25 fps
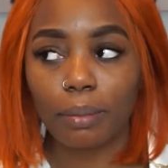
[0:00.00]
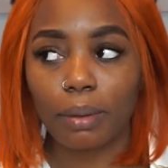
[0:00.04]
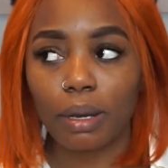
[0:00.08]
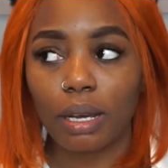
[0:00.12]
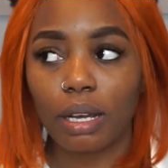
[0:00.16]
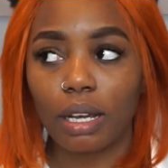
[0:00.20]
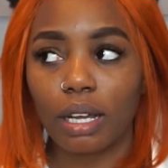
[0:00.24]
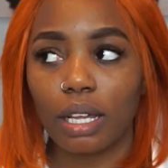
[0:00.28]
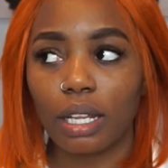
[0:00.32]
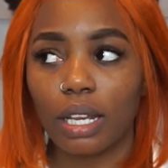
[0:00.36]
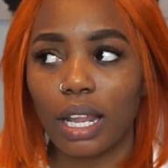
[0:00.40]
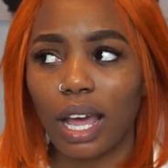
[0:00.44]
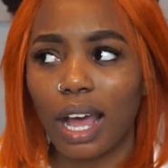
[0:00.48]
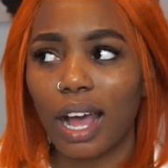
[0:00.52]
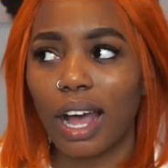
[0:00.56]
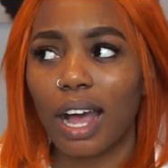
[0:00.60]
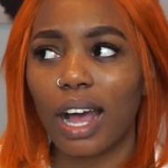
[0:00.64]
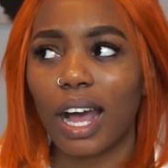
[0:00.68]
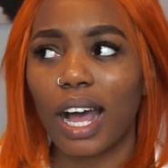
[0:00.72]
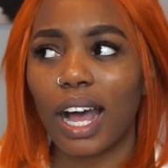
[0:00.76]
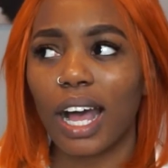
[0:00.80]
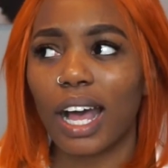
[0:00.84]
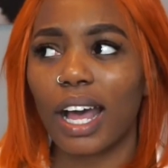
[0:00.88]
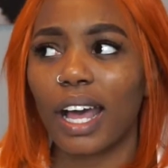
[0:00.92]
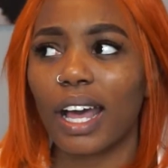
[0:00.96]
But
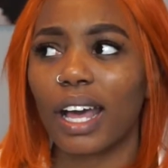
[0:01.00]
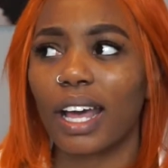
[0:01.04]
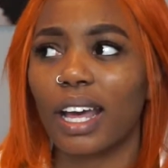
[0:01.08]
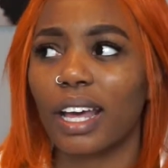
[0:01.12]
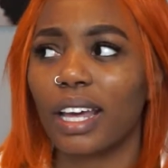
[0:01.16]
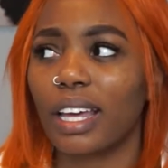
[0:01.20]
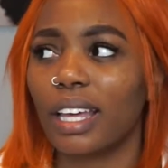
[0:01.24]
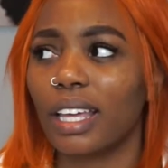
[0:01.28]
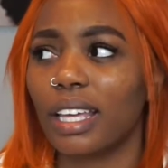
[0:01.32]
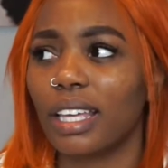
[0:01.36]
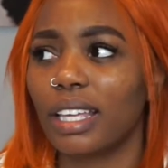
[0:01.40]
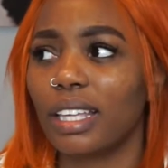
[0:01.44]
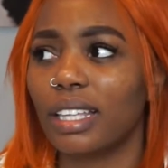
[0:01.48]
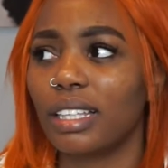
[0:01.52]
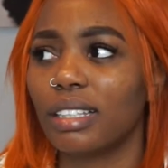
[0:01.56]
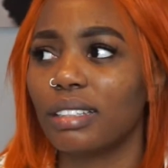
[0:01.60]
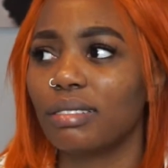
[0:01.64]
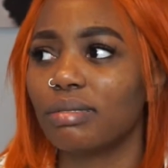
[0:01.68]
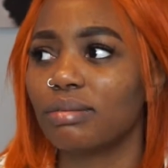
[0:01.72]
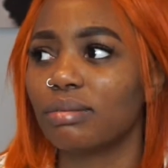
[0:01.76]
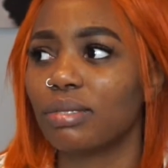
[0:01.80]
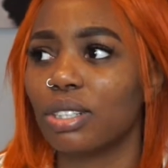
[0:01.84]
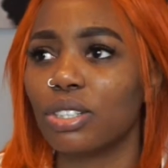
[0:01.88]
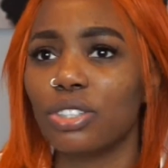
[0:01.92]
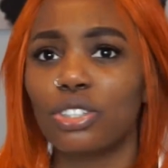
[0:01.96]

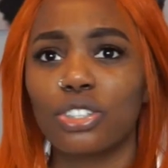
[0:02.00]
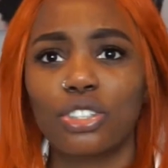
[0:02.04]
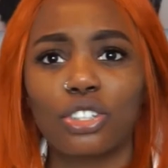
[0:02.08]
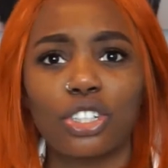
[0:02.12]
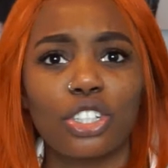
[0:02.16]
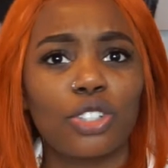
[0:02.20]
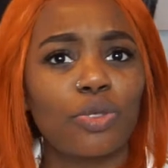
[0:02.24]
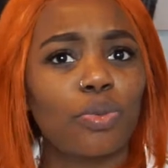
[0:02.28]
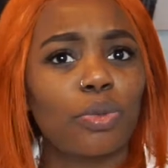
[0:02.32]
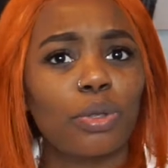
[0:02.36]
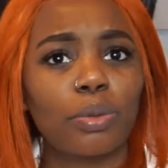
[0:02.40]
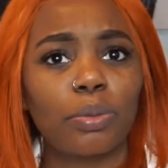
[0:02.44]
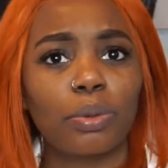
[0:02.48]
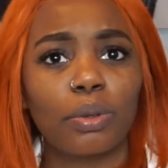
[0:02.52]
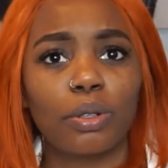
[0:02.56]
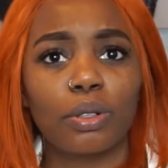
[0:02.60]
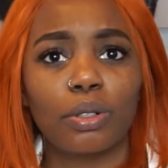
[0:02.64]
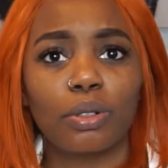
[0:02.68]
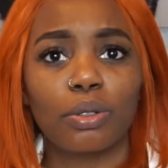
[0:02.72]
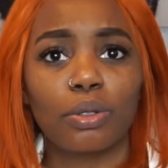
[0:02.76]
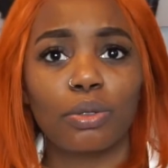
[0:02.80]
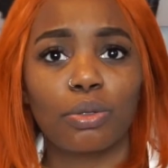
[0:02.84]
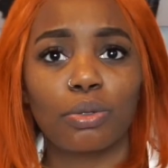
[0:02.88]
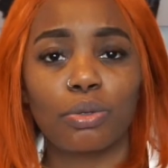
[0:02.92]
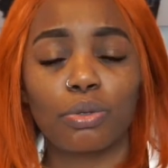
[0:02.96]
I don't judge
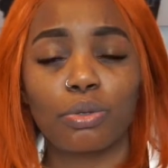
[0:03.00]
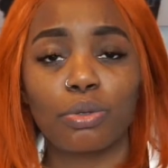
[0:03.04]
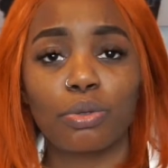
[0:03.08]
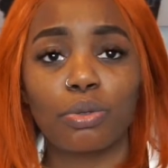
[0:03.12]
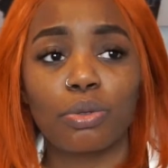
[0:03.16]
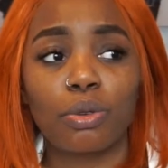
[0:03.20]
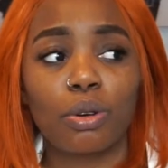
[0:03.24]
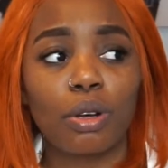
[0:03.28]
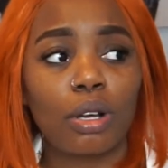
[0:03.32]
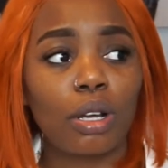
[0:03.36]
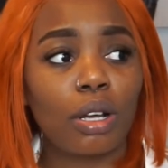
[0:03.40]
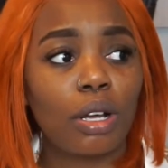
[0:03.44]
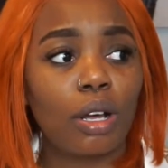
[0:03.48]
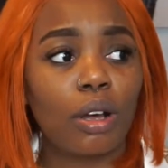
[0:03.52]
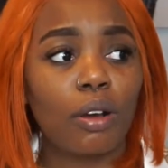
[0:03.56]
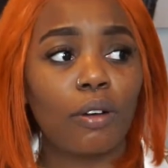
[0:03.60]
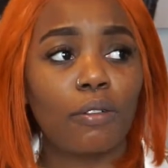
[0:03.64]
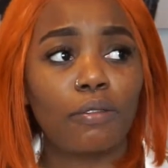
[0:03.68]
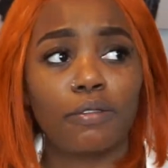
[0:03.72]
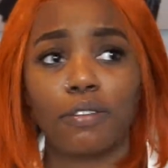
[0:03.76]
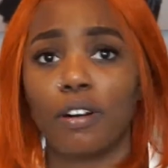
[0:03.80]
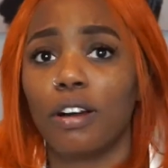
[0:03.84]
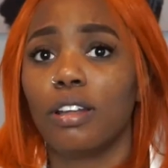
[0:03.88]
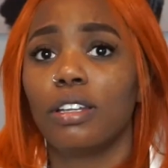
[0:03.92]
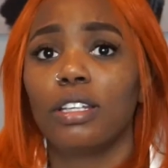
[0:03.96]
people who
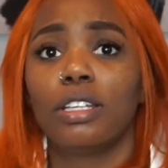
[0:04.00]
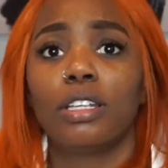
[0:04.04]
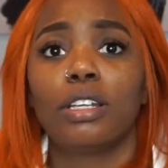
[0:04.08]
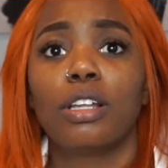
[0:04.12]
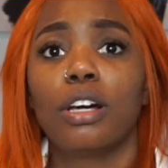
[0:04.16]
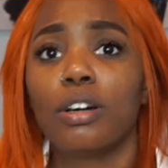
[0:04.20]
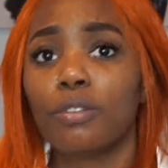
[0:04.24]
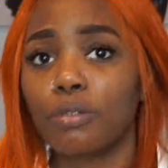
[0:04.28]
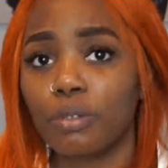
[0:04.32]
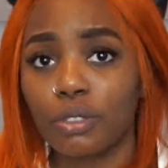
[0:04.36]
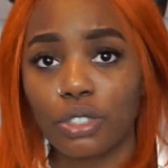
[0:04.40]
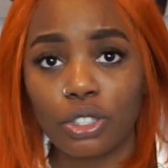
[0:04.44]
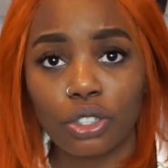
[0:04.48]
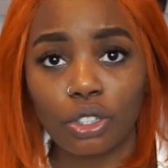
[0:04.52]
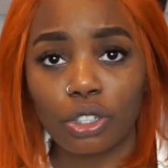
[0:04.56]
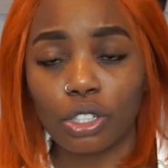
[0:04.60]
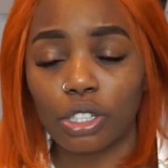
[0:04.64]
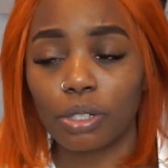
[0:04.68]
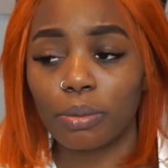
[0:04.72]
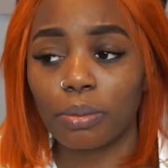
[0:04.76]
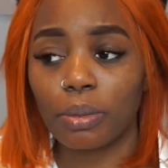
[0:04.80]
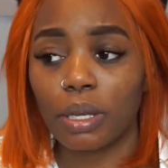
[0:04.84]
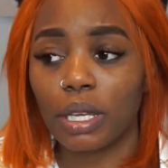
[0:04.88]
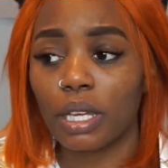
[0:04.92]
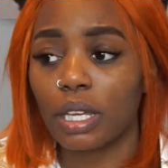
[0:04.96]
fall in love with
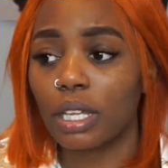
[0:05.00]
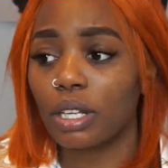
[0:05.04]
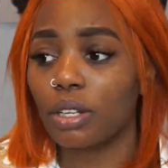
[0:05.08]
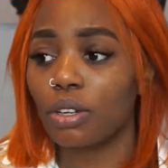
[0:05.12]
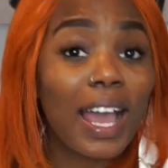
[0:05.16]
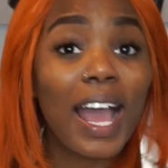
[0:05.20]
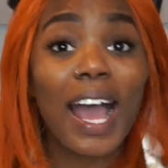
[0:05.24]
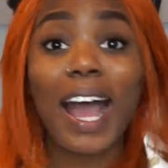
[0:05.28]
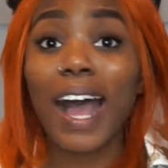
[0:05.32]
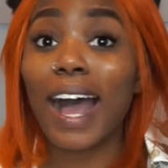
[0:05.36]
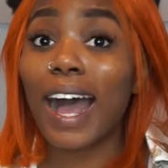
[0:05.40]
shorter men.